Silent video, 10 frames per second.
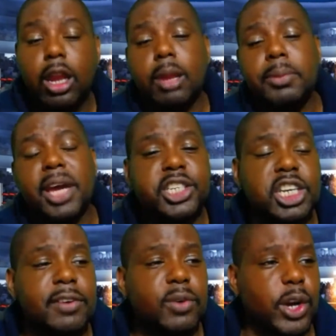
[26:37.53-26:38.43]
Let me ask you
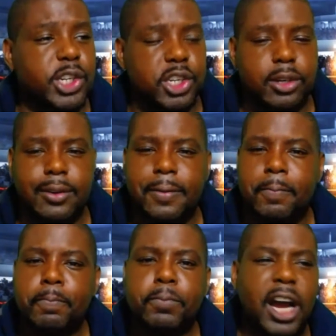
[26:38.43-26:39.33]
another question.
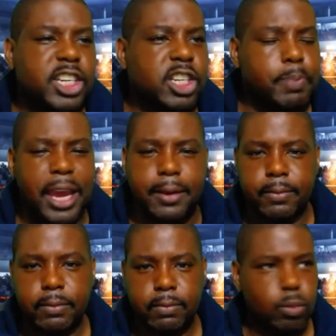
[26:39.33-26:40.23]
Nigel Benn,
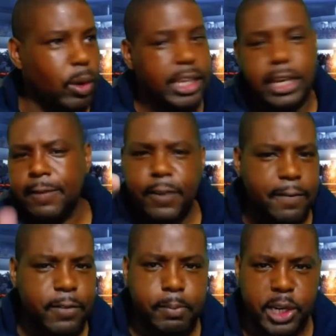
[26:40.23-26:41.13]
when did he
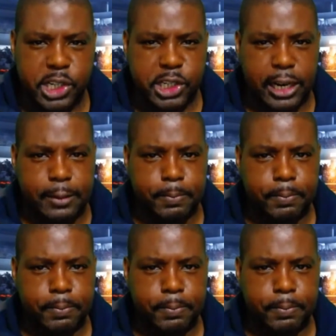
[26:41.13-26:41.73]
fight for a British title?